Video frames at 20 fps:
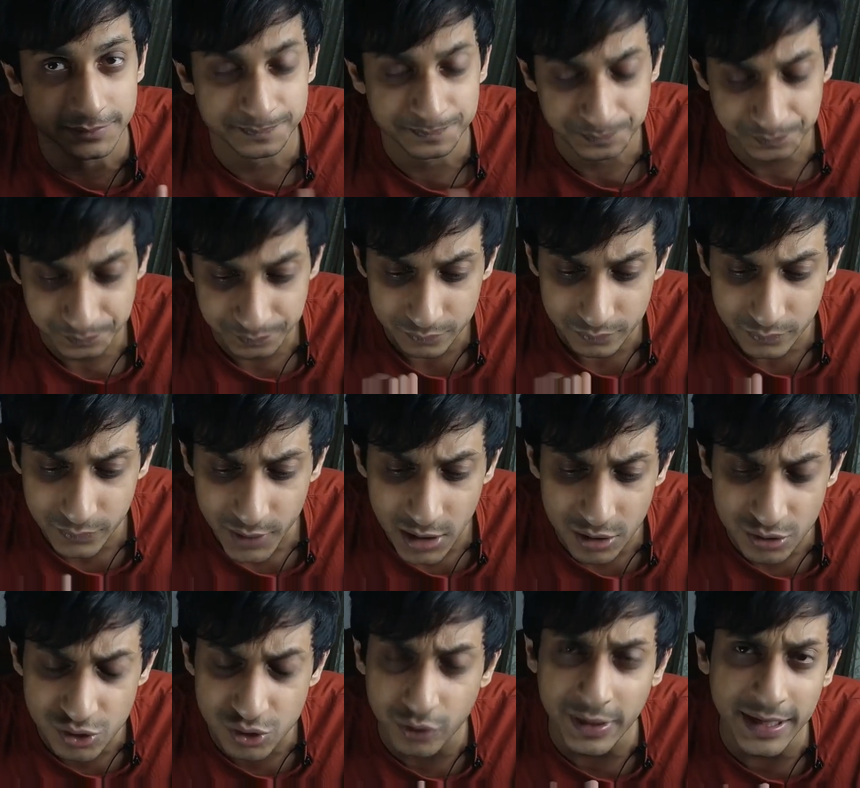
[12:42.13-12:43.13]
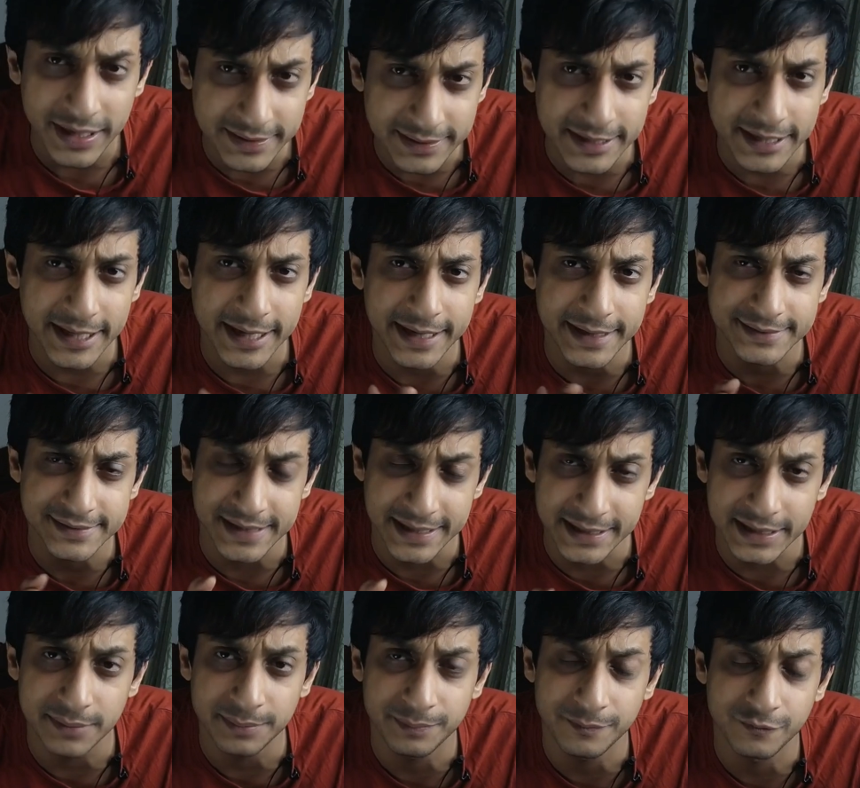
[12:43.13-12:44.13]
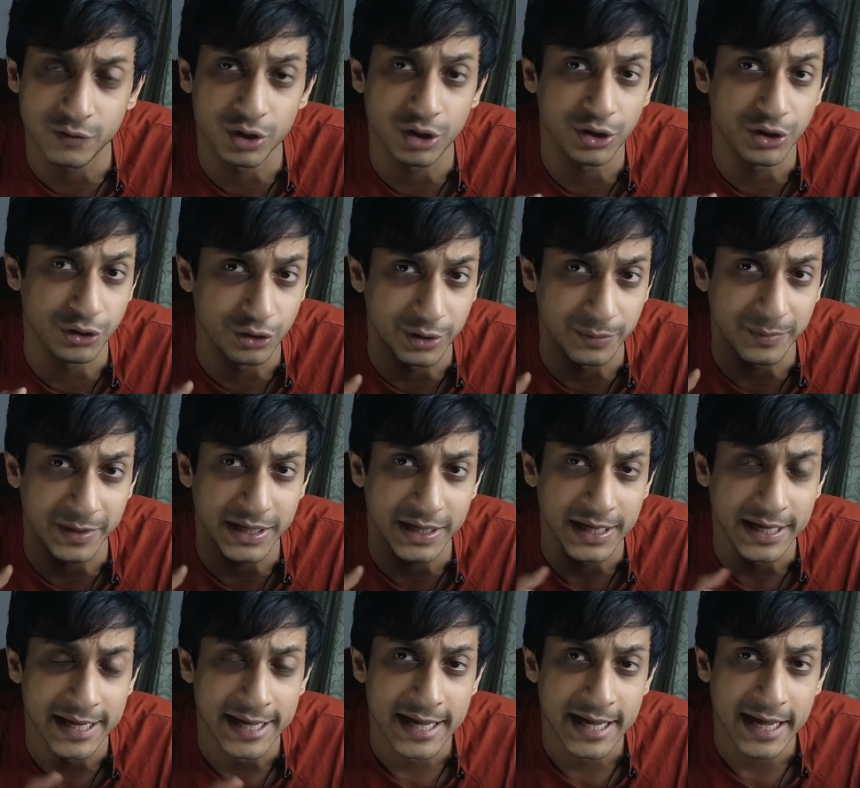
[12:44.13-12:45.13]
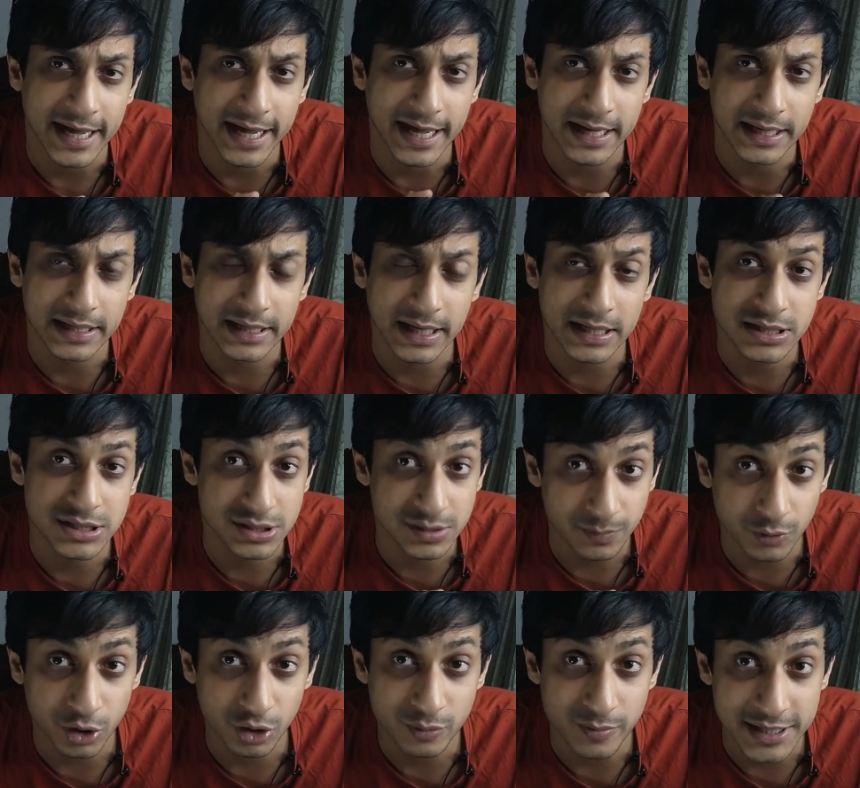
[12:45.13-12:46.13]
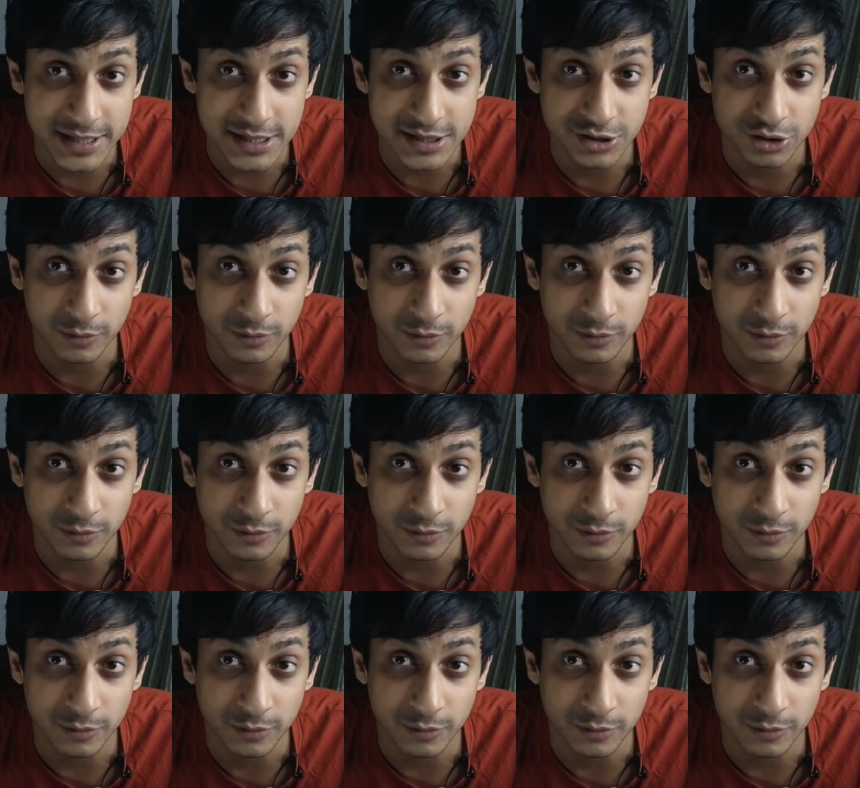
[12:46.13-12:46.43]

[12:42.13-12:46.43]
So click the link, sign up for the Udemy, and I'll jump onto my desktop now.